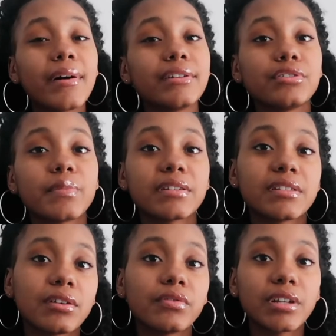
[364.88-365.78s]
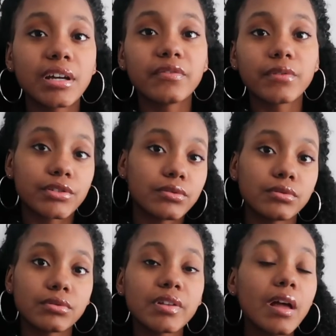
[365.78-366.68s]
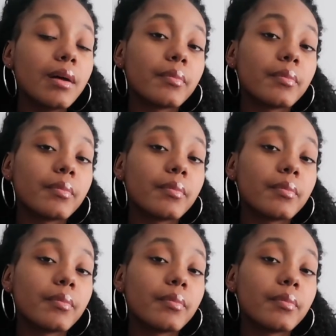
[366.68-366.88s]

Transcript: I do my self-love rituals,